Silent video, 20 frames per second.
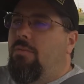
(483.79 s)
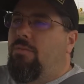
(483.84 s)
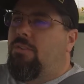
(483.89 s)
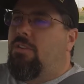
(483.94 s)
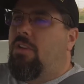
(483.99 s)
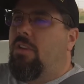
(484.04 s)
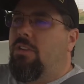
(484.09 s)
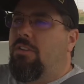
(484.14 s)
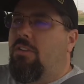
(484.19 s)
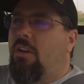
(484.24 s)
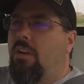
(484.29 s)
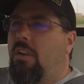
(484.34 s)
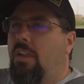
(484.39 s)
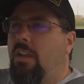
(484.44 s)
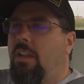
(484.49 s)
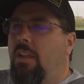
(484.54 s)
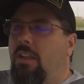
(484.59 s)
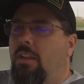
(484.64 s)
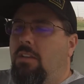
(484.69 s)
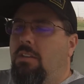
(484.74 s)
just going to start
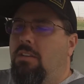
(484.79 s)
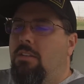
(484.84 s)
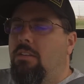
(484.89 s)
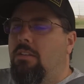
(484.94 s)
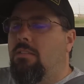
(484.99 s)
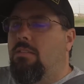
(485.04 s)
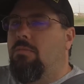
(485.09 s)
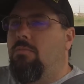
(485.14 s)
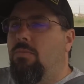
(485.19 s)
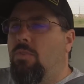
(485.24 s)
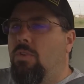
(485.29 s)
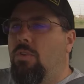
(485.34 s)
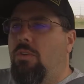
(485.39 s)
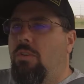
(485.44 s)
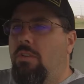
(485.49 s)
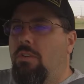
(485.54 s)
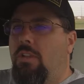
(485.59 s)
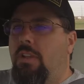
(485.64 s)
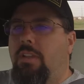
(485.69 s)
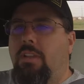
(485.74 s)
getting into some
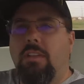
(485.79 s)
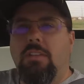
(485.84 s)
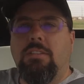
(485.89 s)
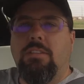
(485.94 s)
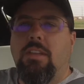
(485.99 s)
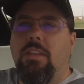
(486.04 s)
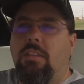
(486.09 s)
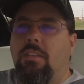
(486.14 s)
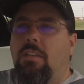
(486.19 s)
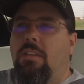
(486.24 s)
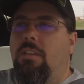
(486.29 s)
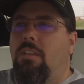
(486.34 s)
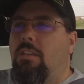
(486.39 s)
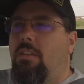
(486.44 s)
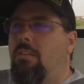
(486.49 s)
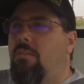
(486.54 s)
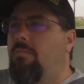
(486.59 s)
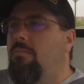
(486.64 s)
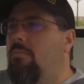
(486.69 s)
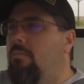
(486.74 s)
more, like I said, the